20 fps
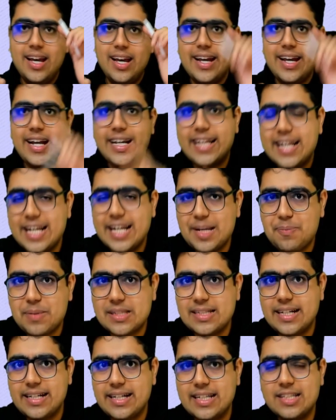Written
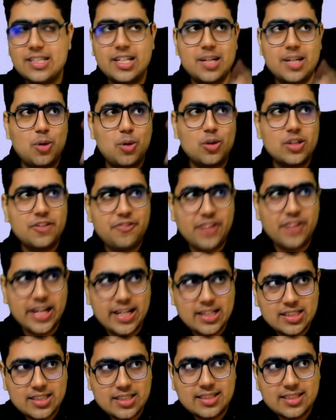representation about the
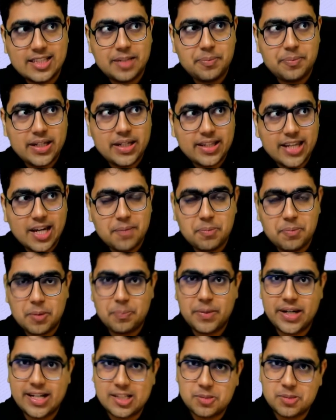financial statement, they are
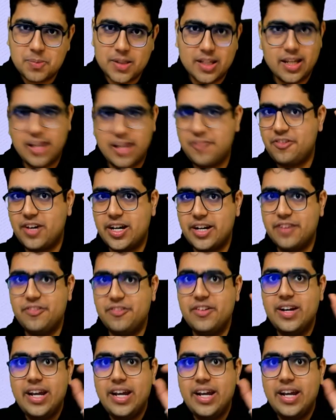prepared as per the FRF.